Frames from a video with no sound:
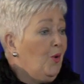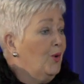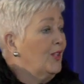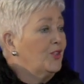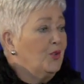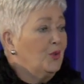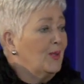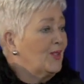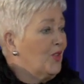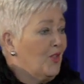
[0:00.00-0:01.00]
or the
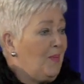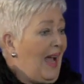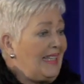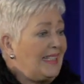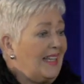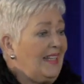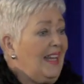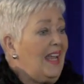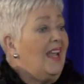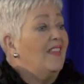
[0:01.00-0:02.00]
tools to the basin,
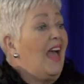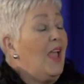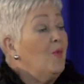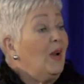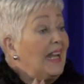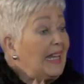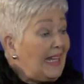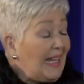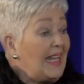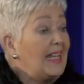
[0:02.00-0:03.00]
they want to
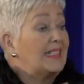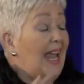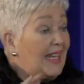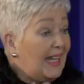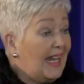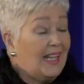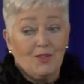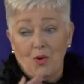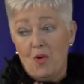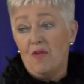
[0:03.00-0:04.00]
clean it and lick
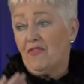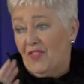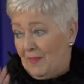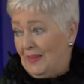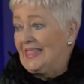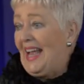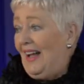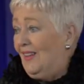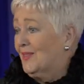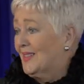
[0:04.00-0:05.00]
it off
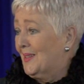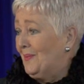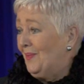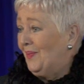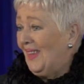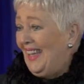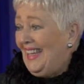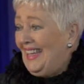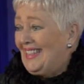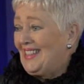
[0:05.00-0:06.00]
themselves.
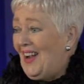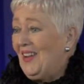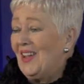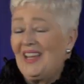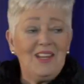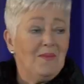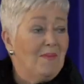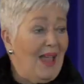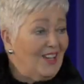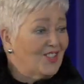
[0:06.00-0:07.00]
so you can
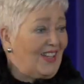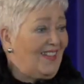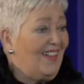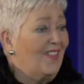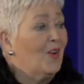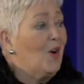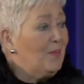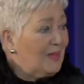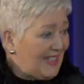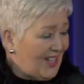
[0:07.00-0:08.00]
imagine the
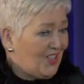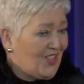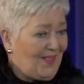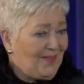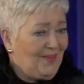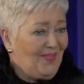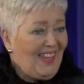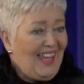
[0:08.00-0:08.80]
competition.